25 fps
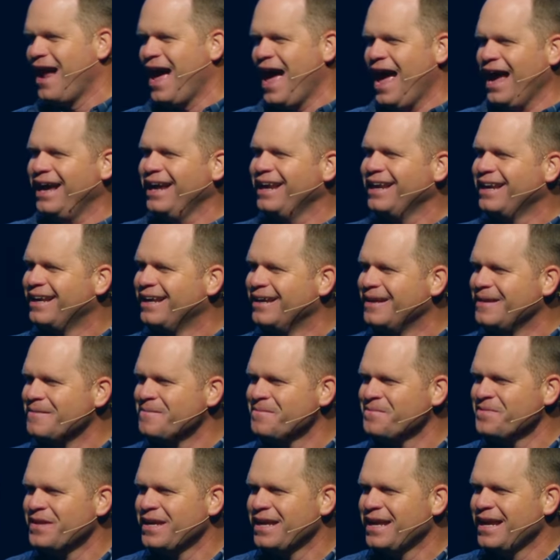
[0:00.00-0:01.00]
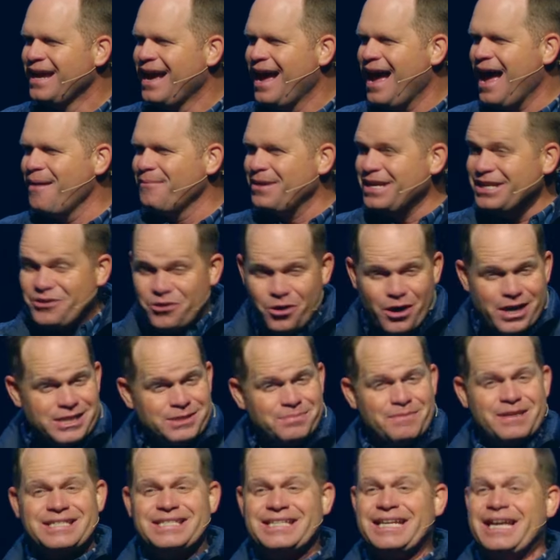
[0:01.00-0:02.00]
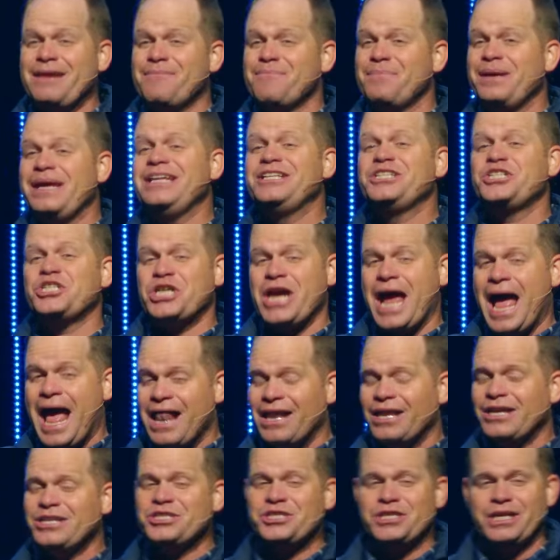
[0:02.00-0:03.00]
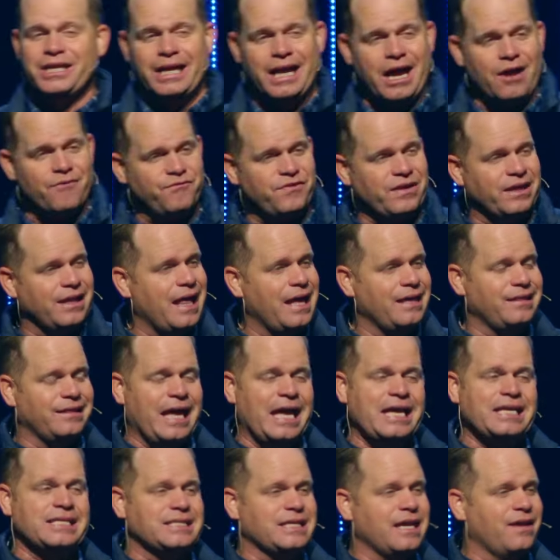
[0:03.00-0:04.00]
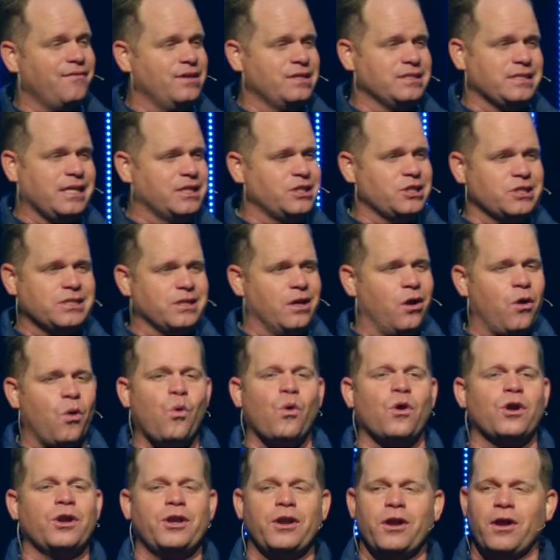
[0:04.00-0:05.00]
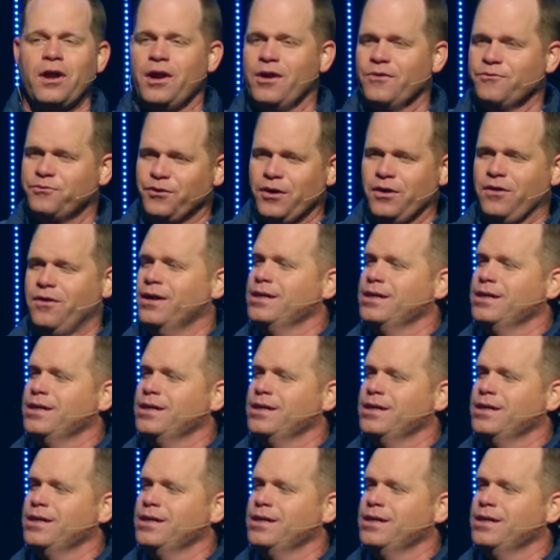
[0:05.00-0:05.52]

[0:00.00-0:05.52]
right? I mean, Christmas can be challenging. I feel like Thanksgiving is like just an hors d'oeuvre for